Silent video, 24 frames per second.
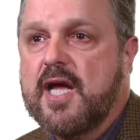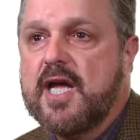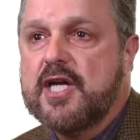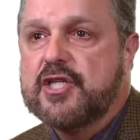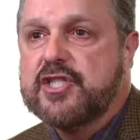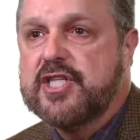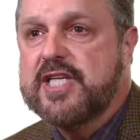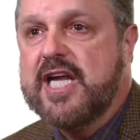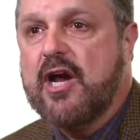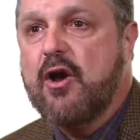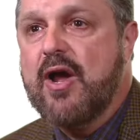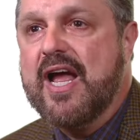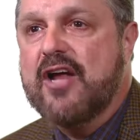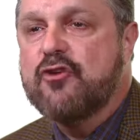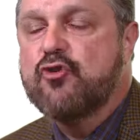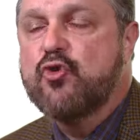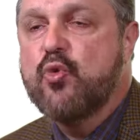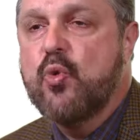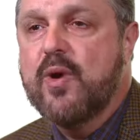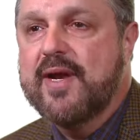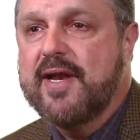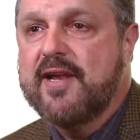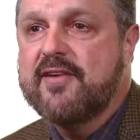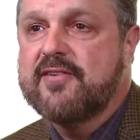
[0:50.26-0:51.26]
She now had
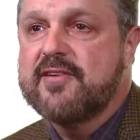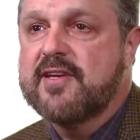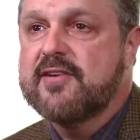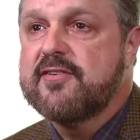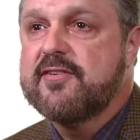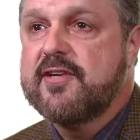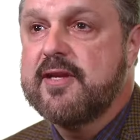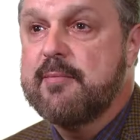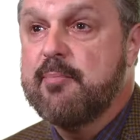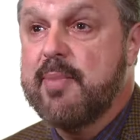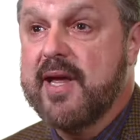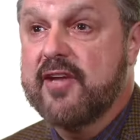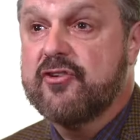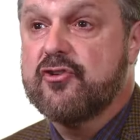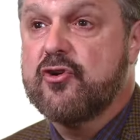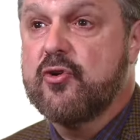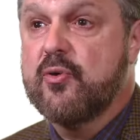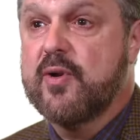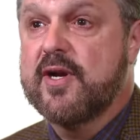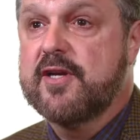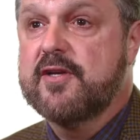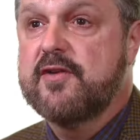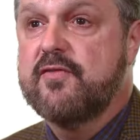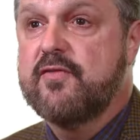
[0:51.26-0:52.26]
20/60 best
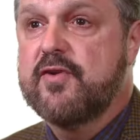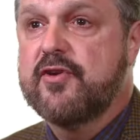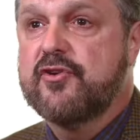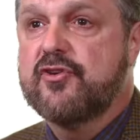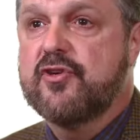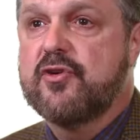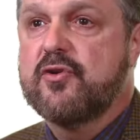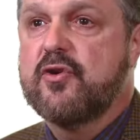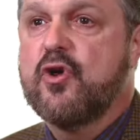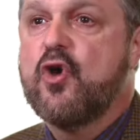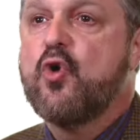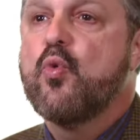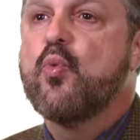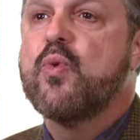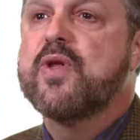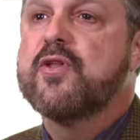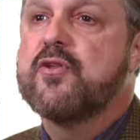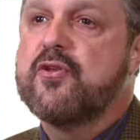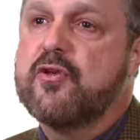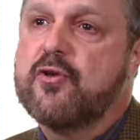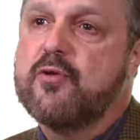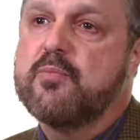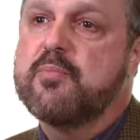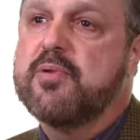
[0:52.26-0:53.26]
corrected vision with
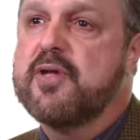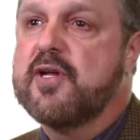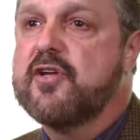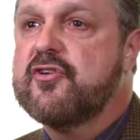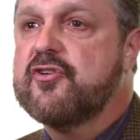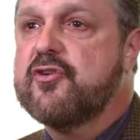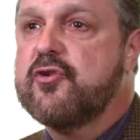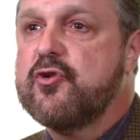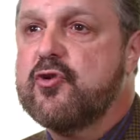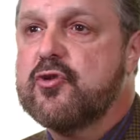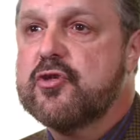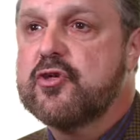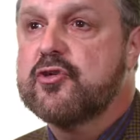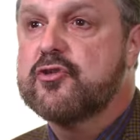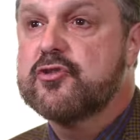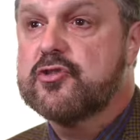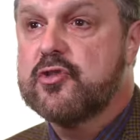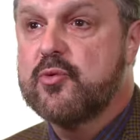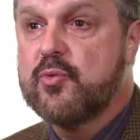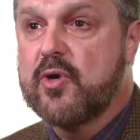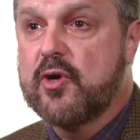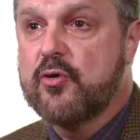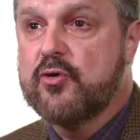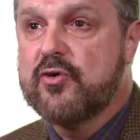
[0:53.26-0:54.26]
2 plus nuclear
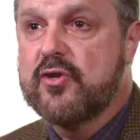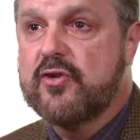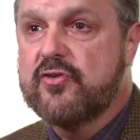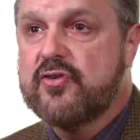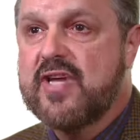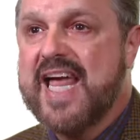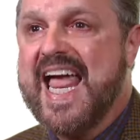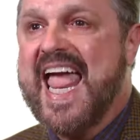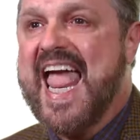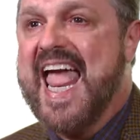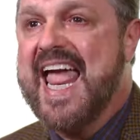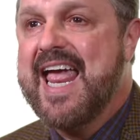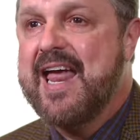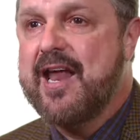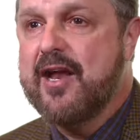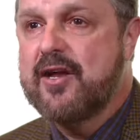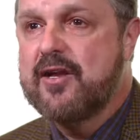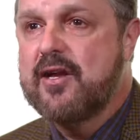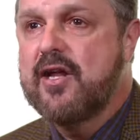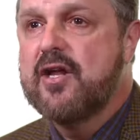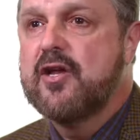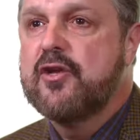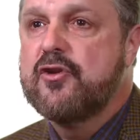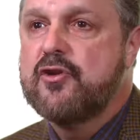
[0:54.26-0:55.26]
sclerosis and
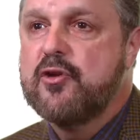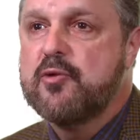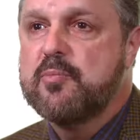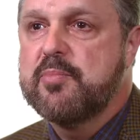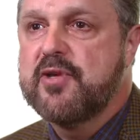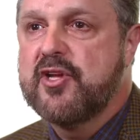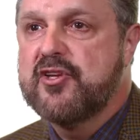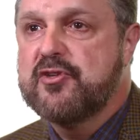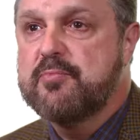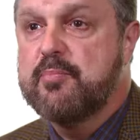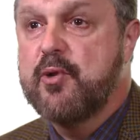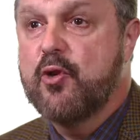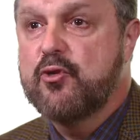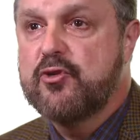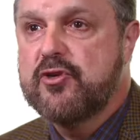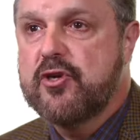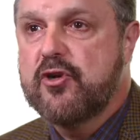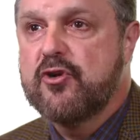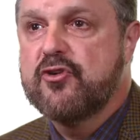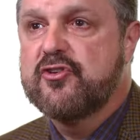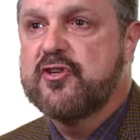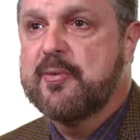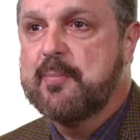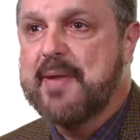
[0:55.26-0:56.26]
2 plus
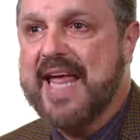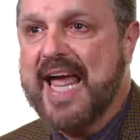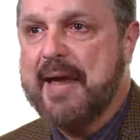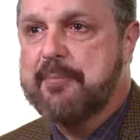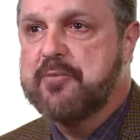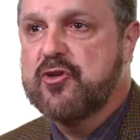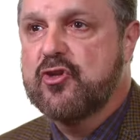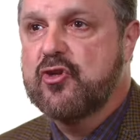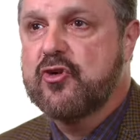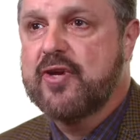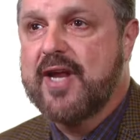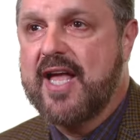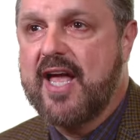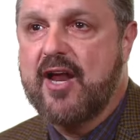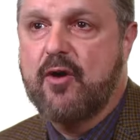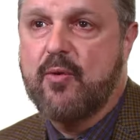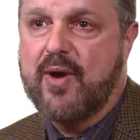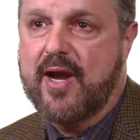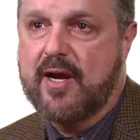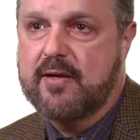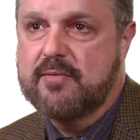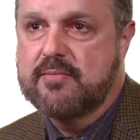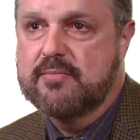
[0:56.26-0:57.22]
posterior subcapsular cataract.